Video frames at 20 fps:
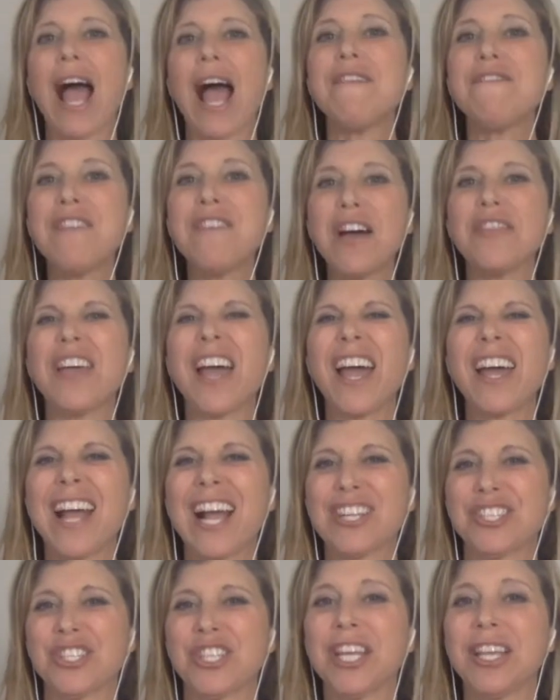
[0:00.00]
I found that
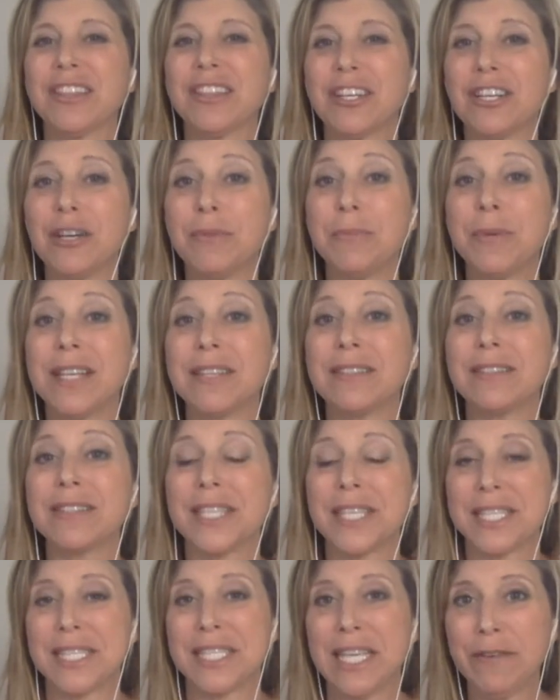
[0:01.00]
actually a little bit
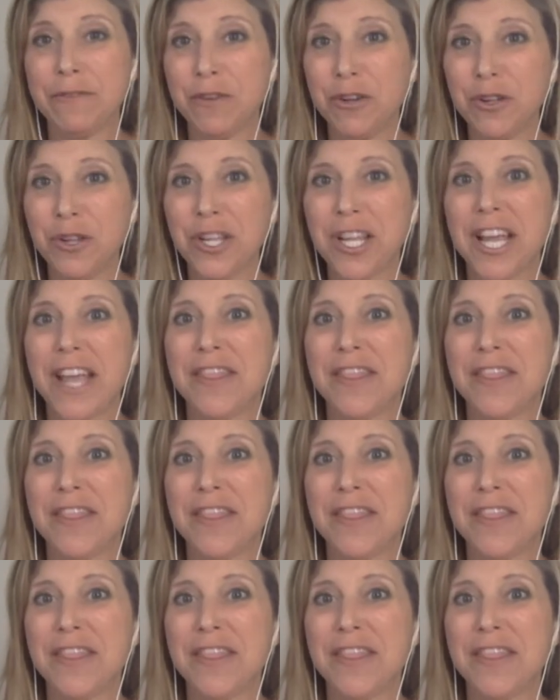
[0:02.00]
deceitful